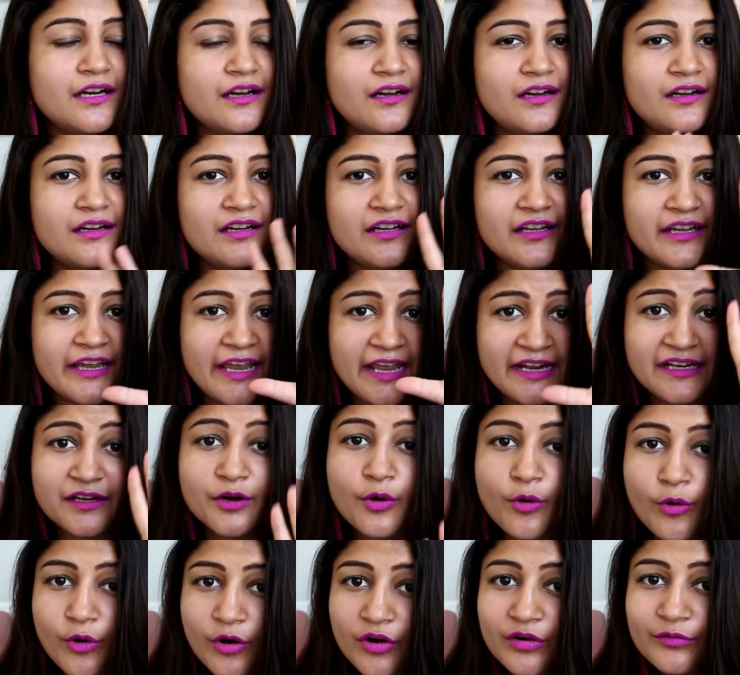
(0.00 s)
an
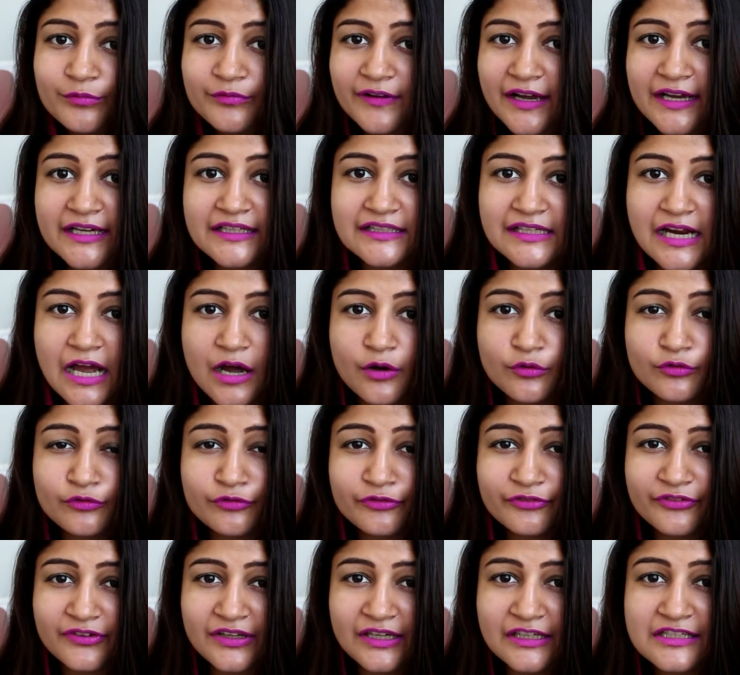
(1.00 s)
all white
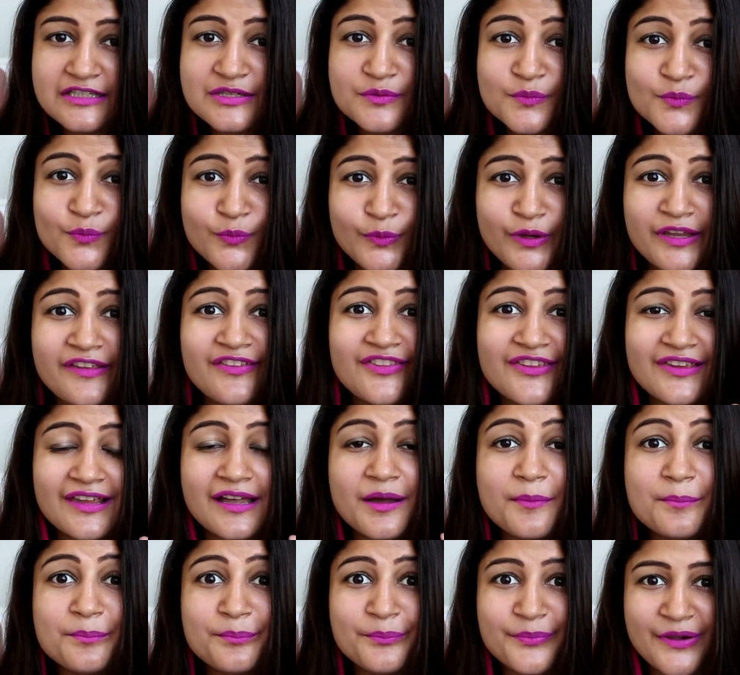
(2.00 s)
outfit with
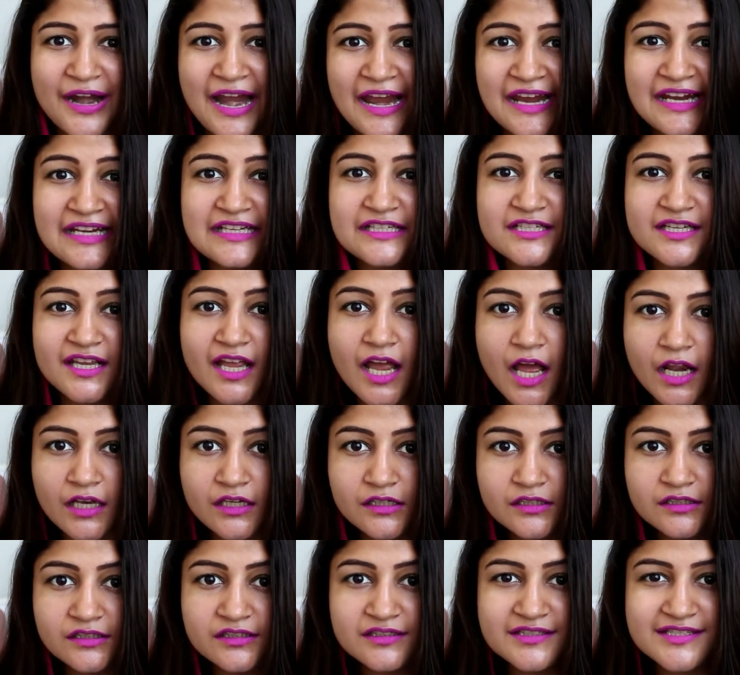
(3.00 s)
a bright
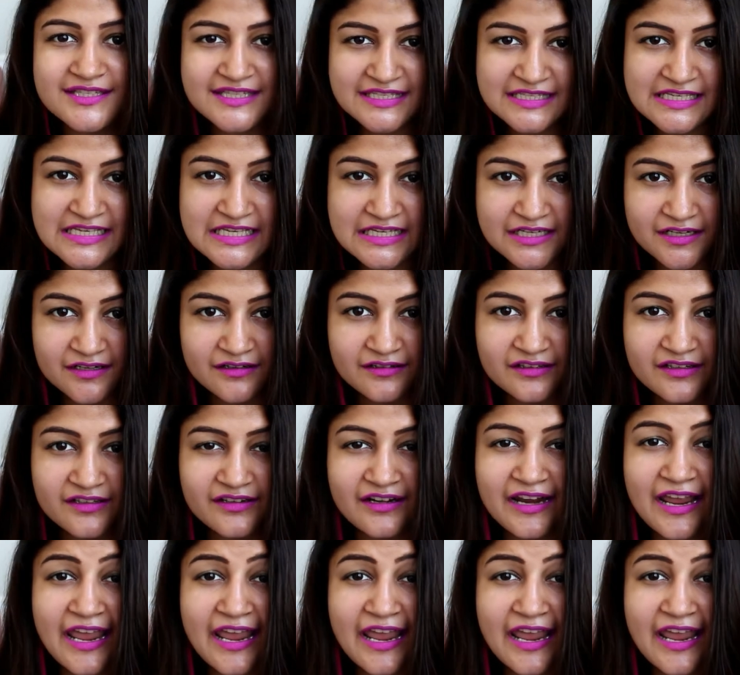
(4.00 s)
colored sneaker,